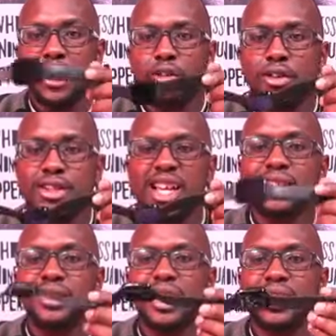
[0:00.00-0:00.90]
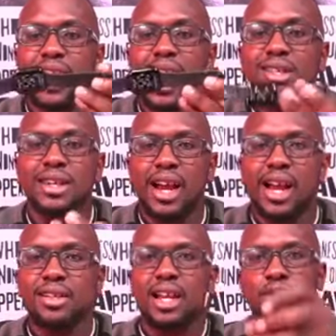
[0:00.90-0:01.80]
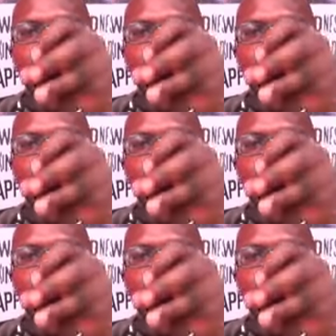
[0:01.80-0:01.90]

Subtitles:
Now the sensors that it has, as you